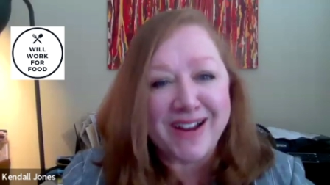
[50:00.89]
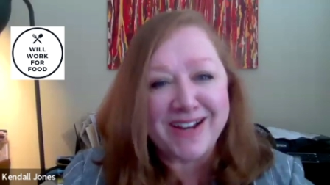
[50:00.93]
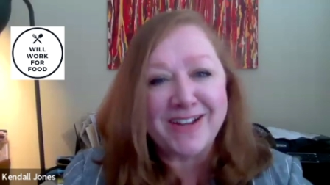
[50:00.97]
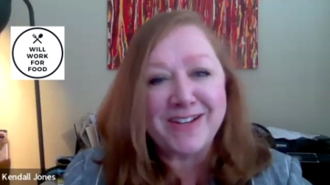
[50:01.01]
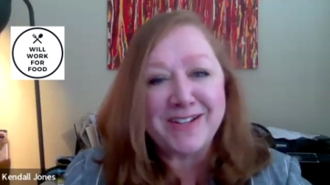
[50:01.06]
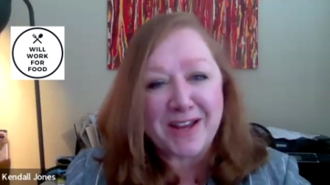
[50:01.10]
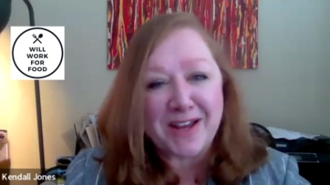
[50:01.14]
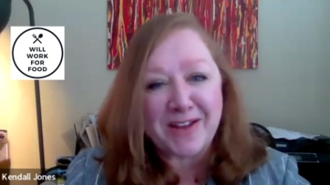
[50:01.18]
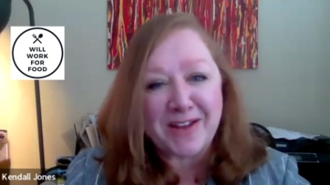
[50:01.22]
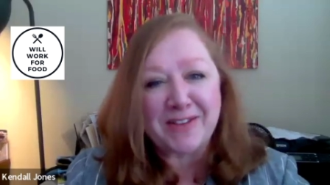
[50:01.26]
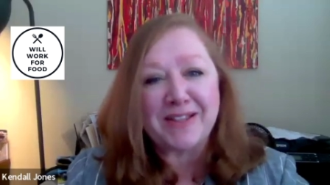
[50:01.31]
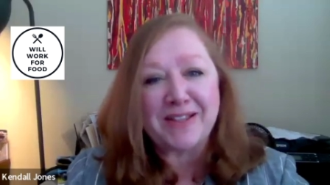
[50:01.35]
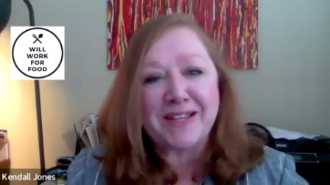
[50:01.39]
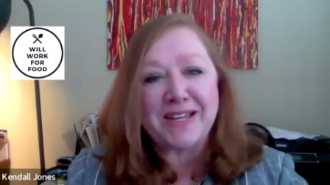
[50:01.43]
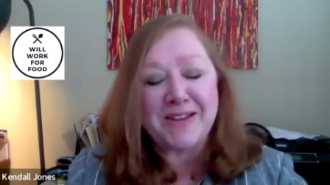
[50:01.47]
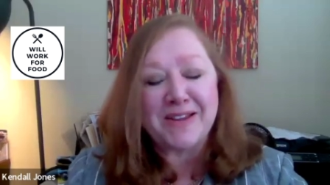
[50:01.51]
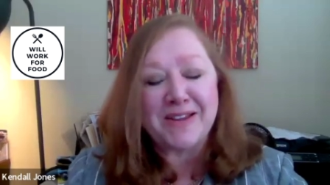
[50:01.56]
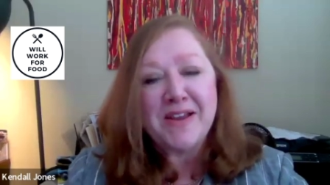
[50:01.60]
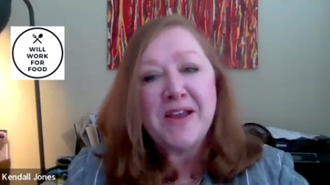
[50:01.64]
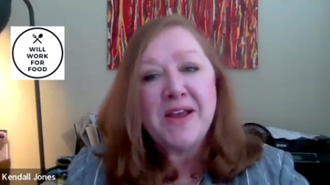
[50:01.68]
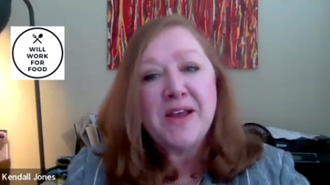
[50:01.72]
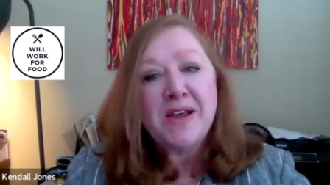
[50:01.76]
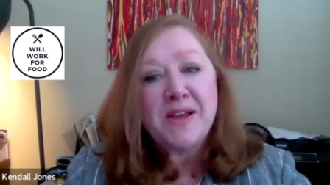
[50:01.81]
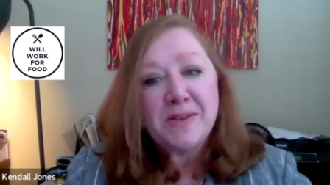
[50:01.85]
Undoubtedly,
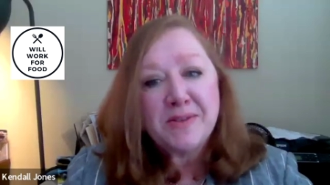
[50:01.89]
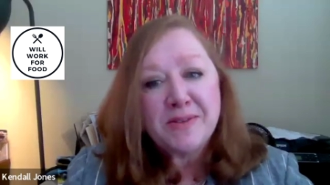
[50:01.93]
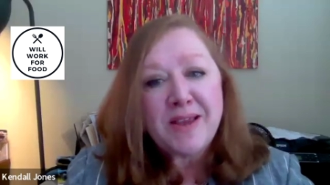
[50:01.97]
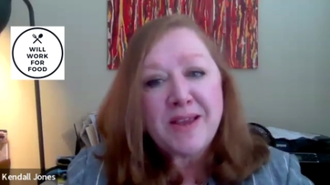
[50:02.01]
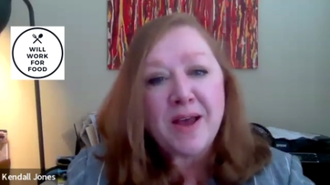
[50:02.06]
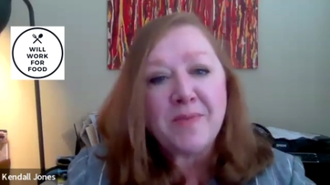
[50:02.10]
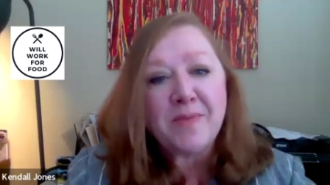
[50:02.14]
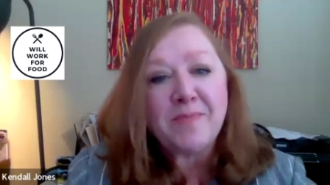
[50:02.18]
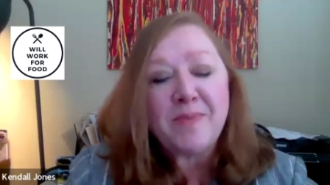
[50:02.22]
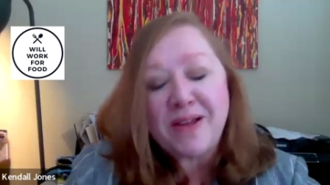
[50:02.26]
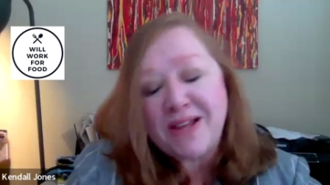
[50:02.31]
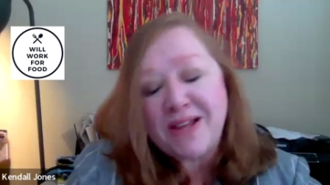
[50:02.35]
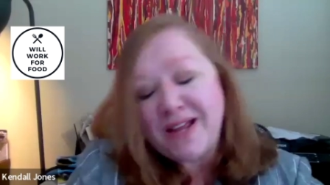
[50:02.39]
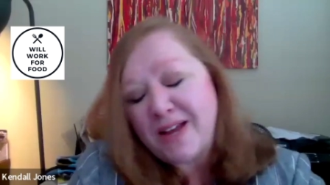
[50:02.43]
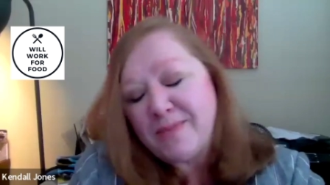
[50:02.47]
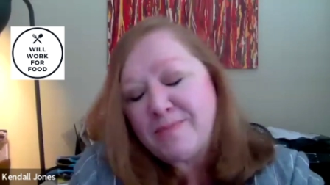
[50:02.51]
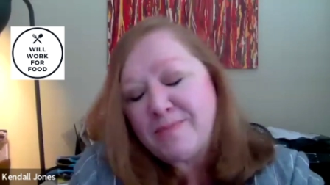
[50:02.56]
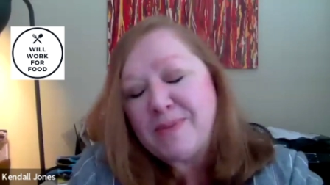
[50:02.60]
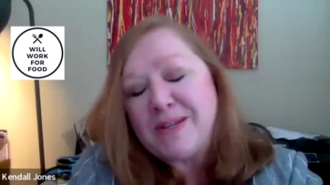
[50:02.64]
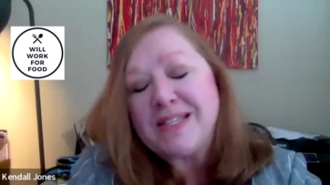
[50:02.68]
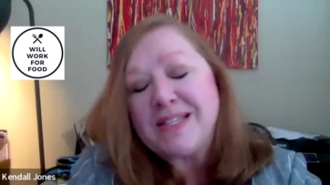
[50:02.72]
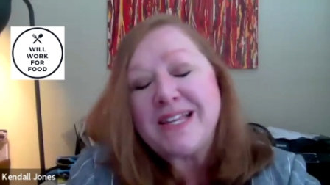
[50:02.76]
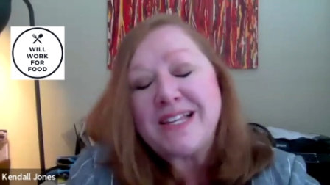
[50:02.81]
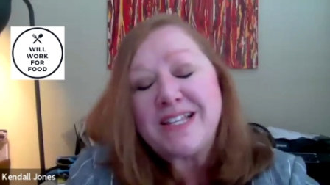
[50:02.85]
yeah.
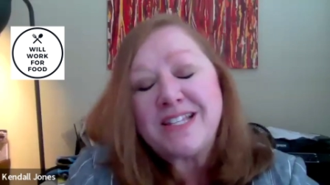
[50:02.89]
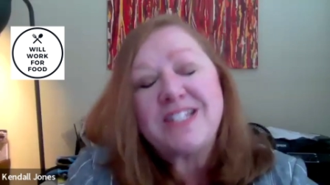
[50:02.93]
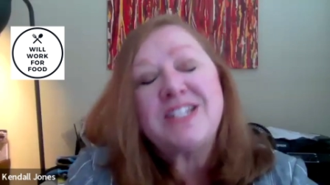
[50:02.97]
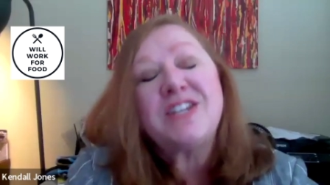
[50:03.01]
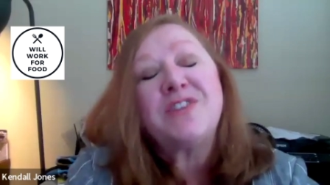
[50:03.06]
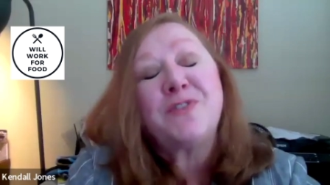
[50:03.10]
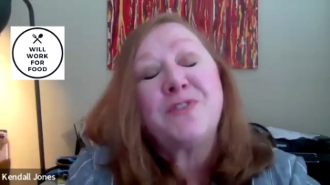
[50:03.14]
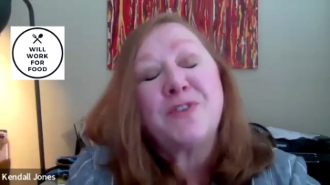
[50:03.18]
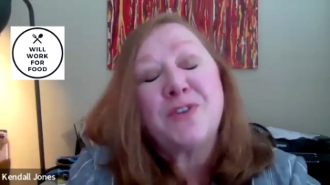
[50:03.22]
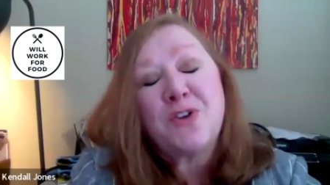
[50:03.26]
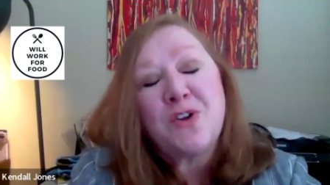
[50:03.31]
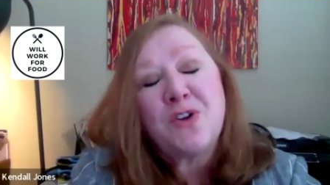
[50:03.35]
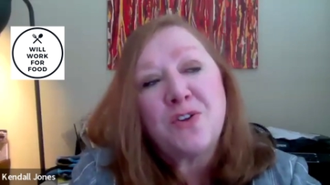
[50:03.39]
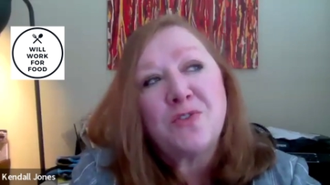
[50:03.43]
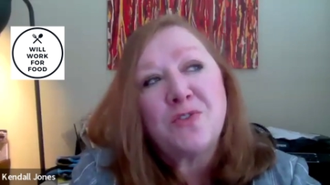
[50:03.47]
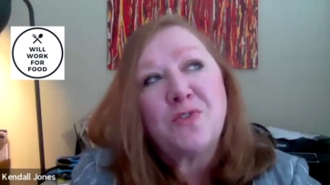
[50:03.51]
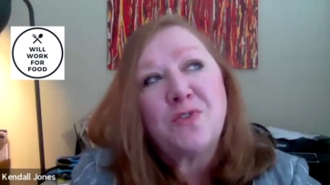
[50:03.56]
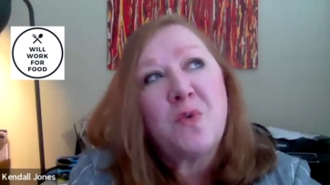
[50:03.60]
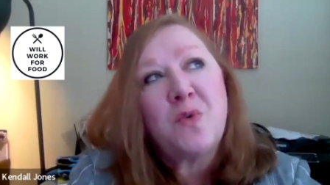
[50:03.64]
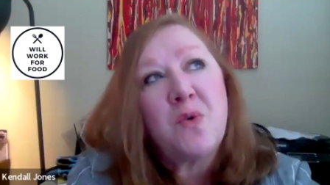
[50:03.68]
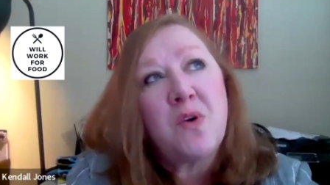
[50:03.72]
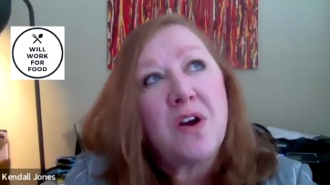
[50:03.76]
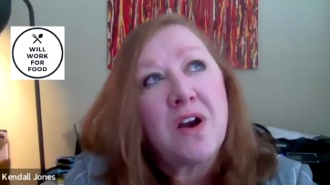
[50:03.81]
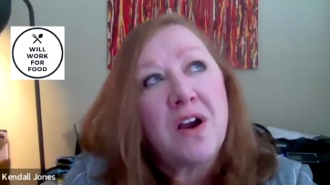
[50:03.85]
But that's difficult
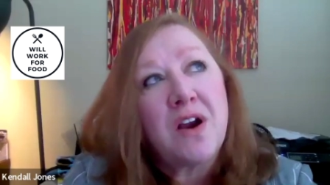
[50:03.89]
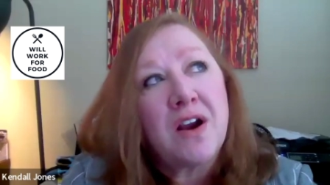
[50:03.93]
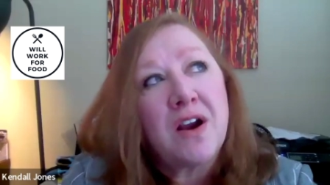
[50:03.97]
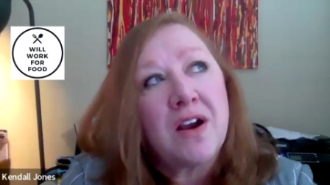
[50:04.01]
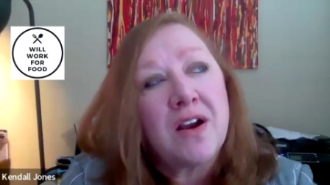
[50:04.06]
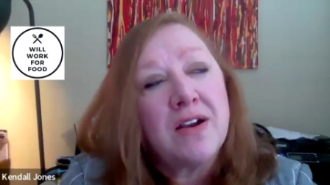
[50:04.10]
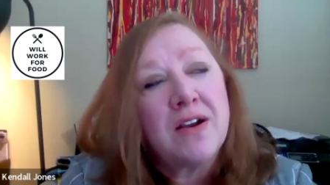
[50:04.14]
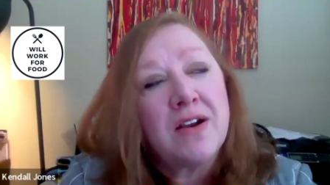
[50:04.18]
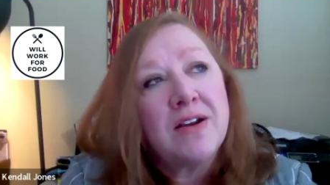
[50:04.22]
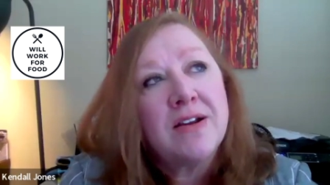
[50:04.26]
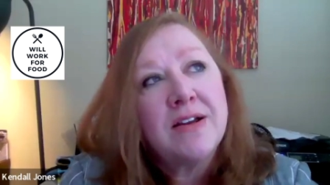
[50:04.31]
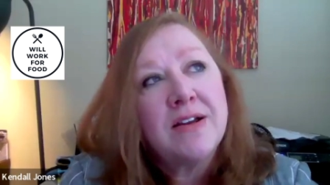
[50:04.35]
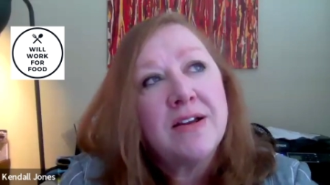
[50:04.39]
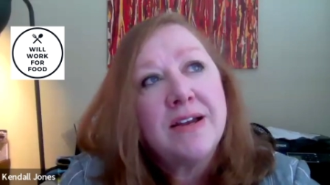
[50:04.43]
for